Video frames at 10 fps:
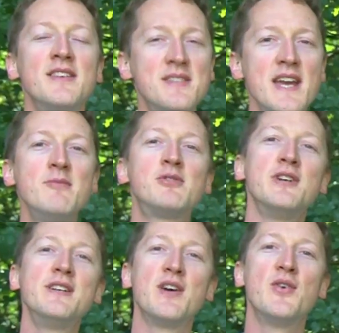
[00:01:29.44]
The same
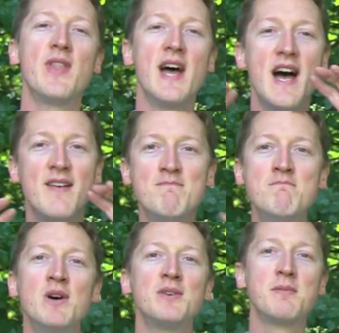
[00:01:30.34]
trees over there have
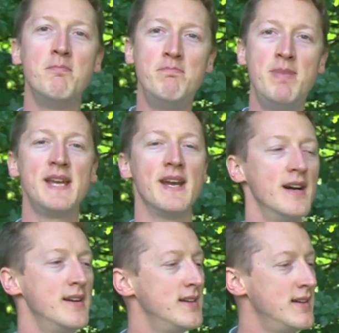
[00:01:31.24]
much
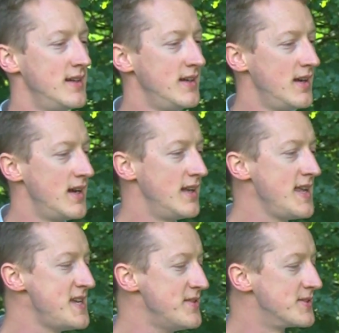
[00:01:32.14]
bigger
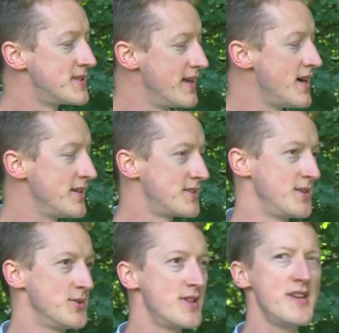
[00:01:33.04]
leaves than ours
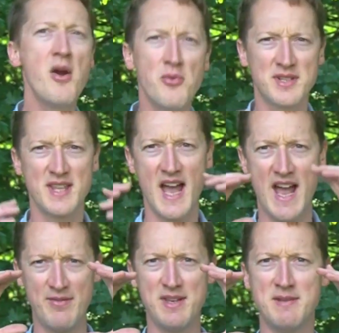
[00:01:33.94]
do. So the oaks there
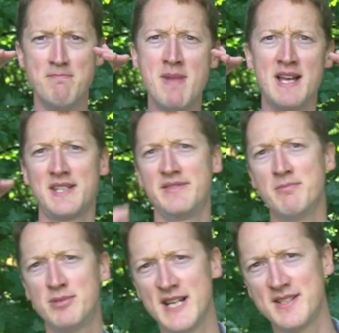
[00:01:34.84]
have these massive,
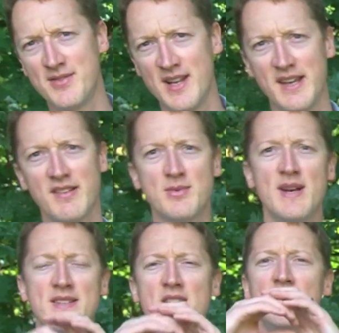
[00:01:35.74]
impressive leaves,
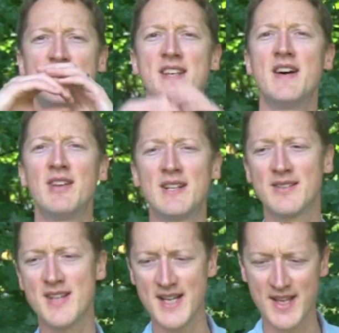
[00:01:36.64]
whereas ours tend to have little
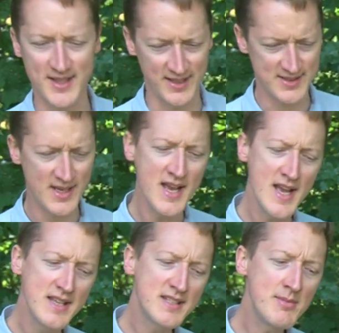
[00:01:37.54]
tiny things.
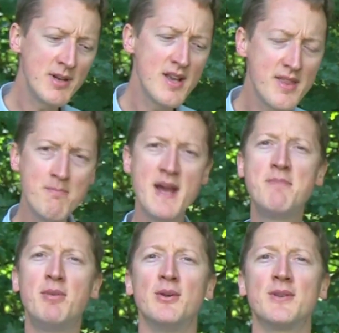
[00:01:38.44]
Similarly, the
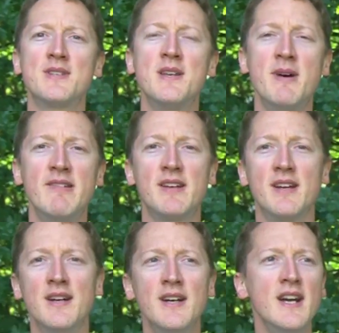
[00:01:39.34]
maples in
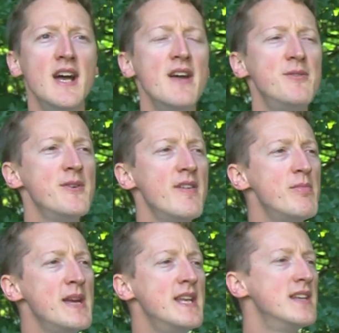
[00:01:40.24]
America. If you've ever
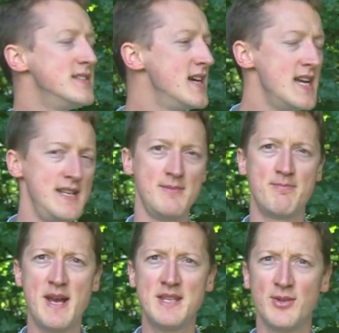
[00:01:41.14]
been in
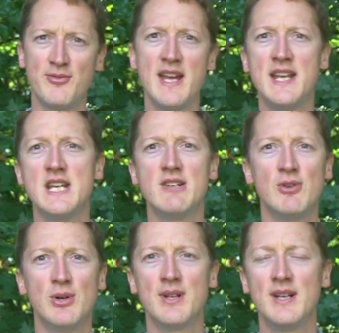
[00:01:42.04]
Pennsylvania
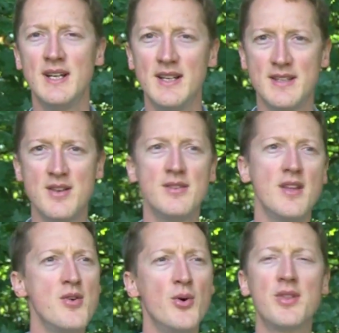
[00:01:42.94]
or
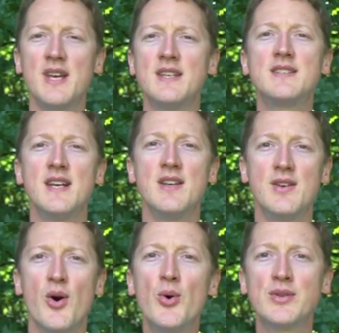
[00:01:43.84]
the Northeast
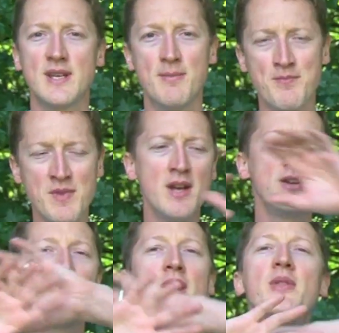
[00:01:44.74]
in autumn,
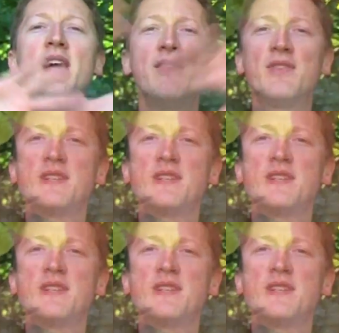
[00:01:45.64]
you'll know they have